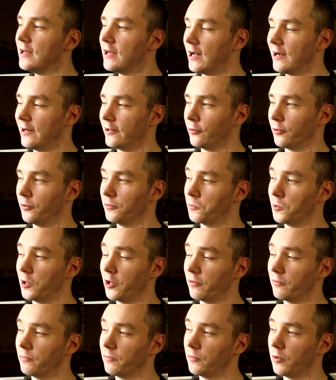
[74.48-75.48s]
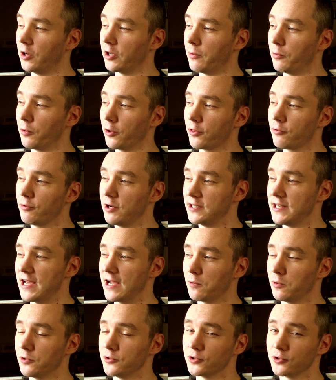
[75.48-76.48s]
And I thought, well, okay, we've got 3
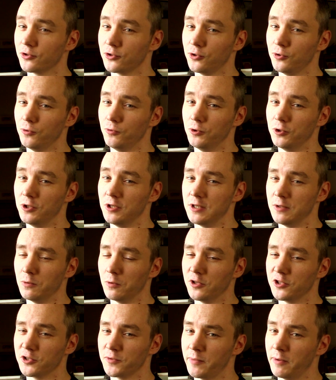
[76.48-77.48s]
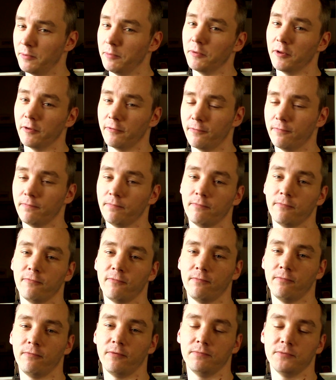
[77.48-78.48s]
attack ones and 2 utility ones, maybe the
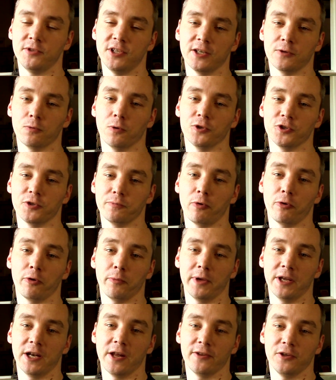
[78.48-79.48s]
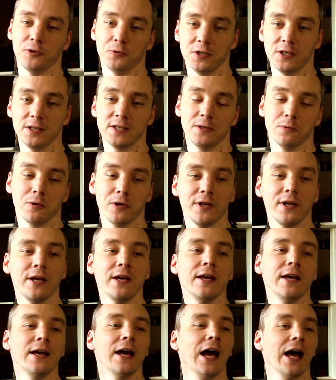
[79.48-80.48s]
6th one should probably be another utility one.
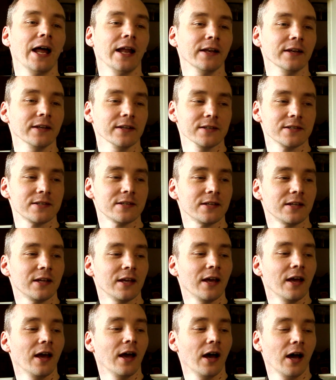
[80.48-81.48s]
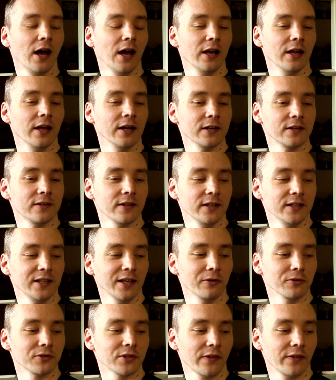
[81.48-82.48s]
And I liked the
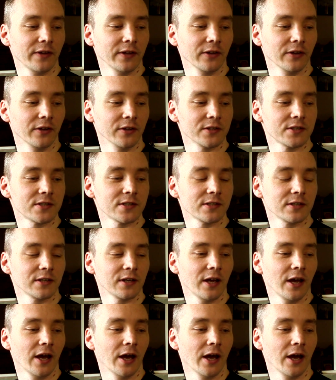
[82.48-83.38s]
idea of something that